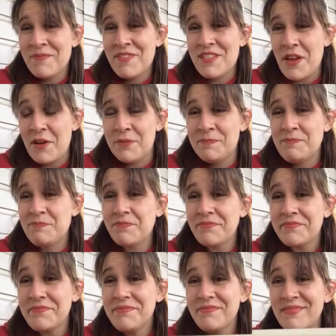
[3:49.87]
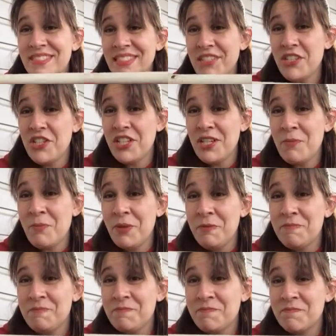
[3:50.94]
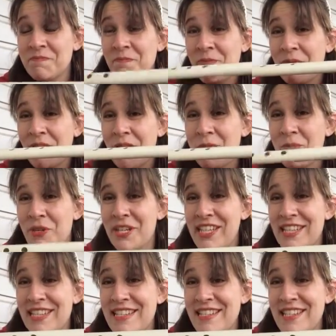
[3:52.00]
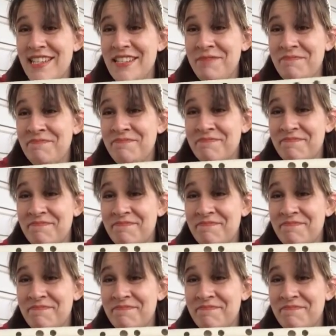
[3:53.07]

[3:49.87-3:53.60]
So, cheap, pretty easy.